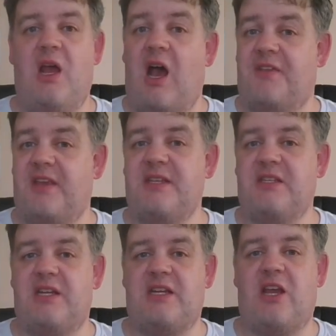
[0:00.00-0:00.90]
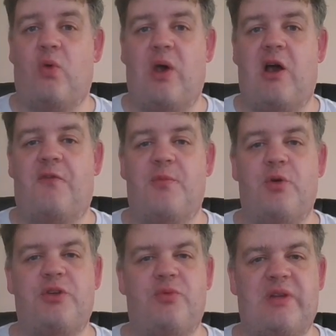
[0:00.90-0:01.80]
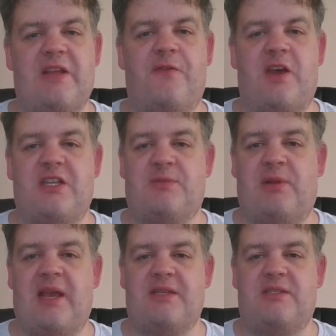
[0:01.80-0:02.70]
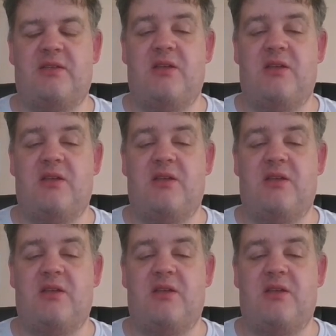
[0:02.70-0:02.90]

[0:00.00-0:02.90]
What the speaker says: I think it's going to take a while for Book to really find his place,